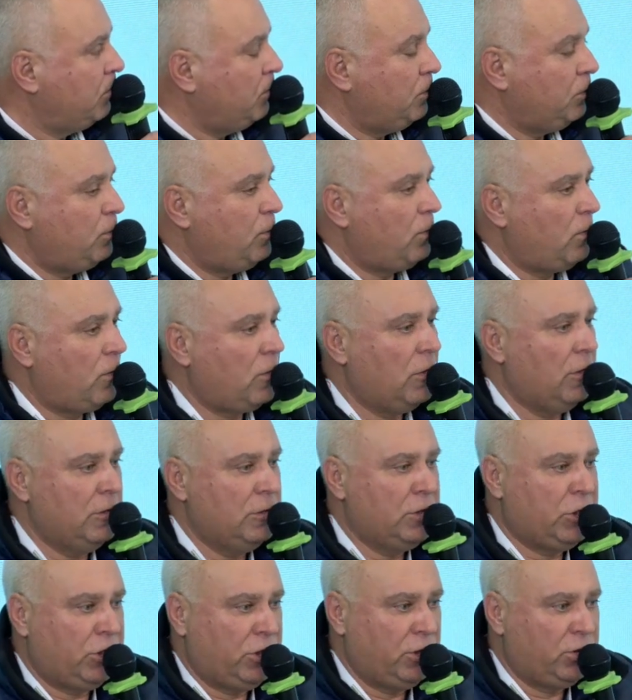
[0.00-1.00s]
lab,
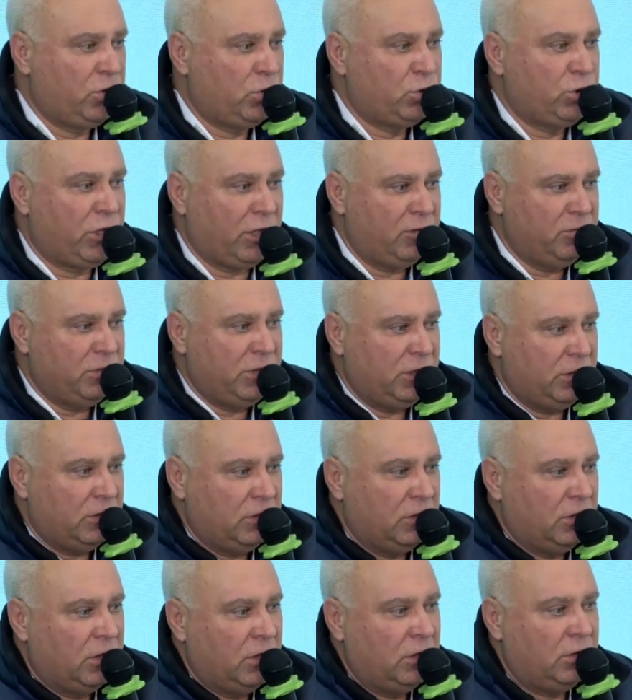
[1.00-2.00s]
an
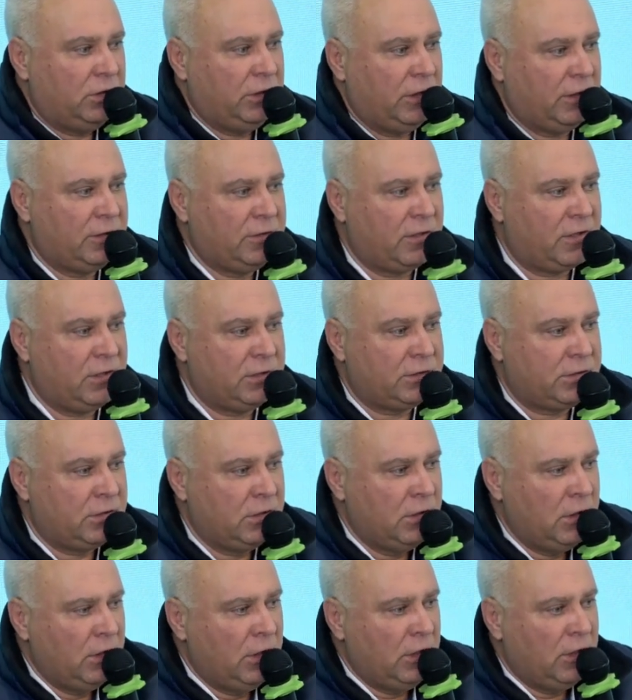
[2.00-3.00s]
institute,
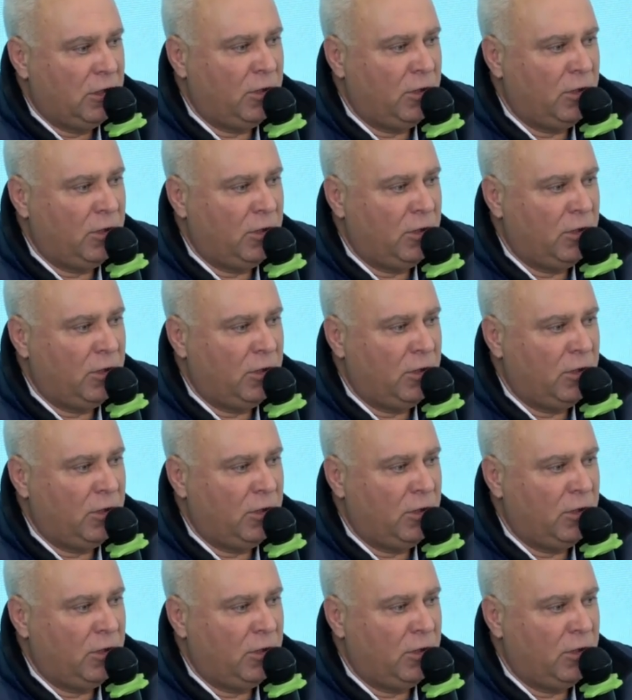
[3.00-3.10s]
and